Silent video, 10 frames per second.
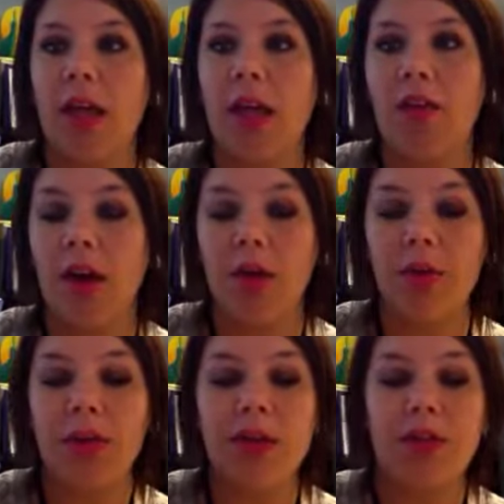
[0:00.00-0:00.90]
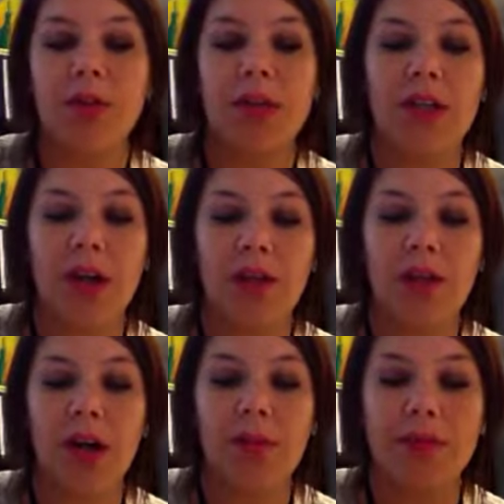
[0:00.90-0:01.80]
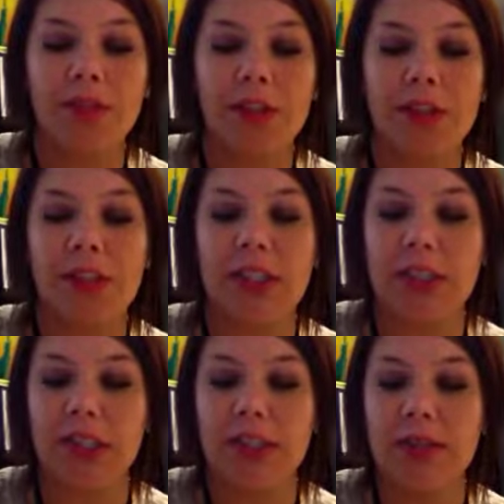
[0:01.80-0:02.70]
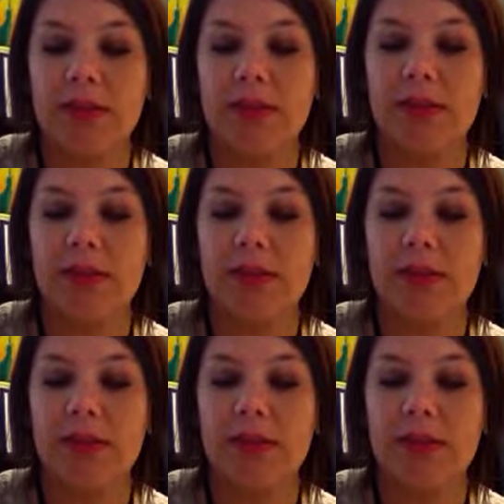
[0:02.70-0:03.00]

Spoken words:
If I were to do another observation again,